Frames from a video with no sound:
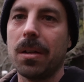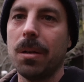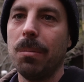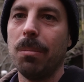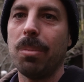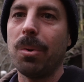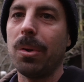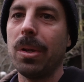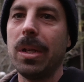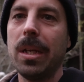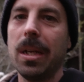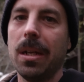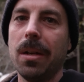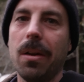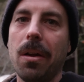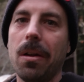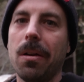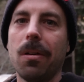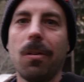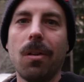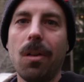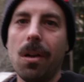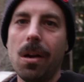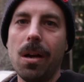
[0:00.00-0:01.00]
complete and
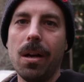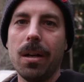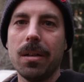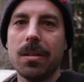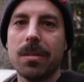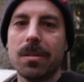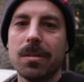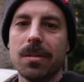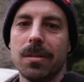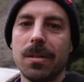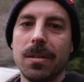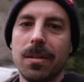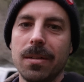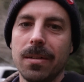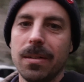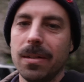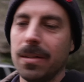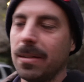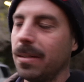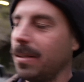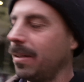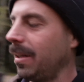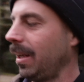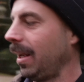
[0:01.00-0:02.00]
utter loss
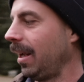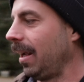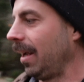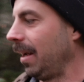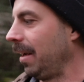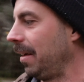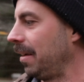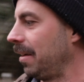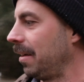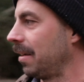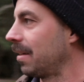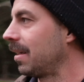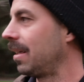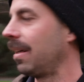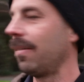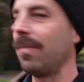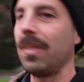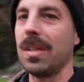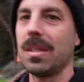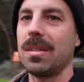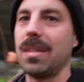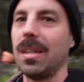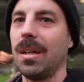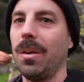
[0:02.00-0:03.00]
and
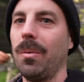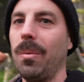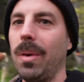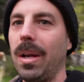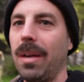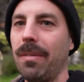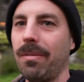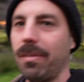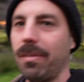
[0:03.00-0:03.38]
give this thing away